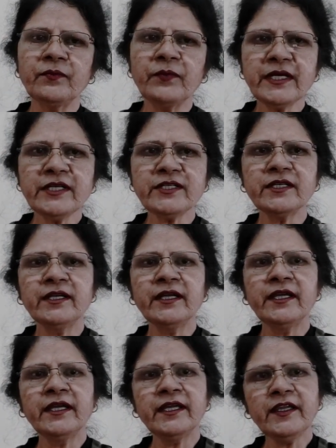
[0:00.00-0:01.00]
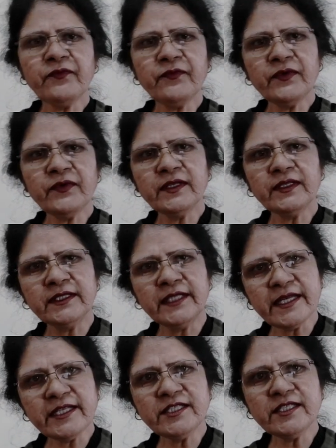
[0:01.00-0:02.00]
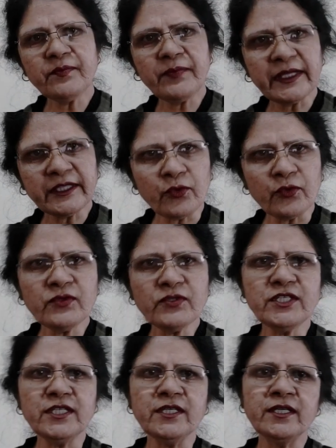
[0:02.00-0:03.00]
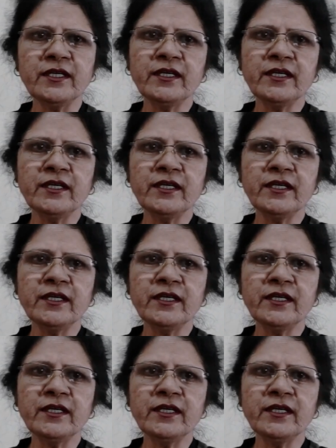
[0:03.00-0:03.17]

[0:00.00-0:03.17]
But if there is a pathology